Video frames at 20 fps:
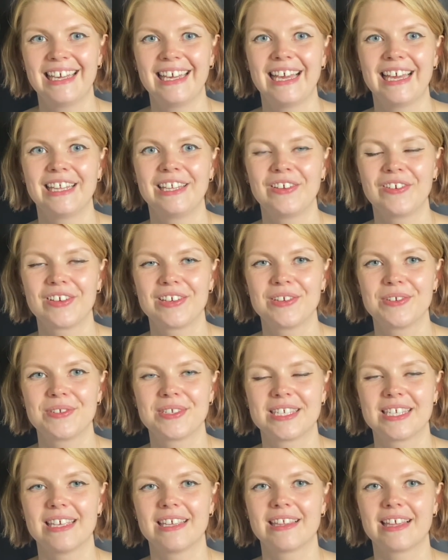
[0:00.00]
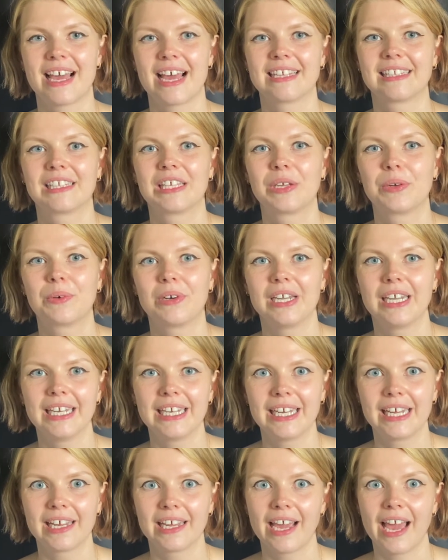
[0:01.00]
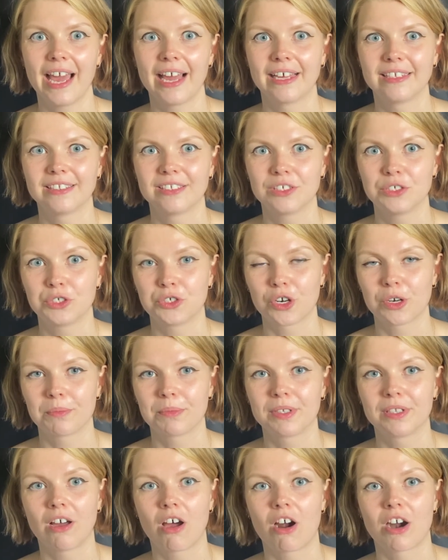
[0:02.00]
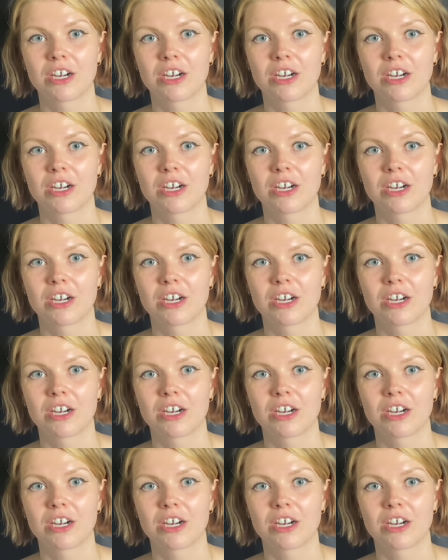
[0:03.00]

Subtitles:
and you see that reading and German are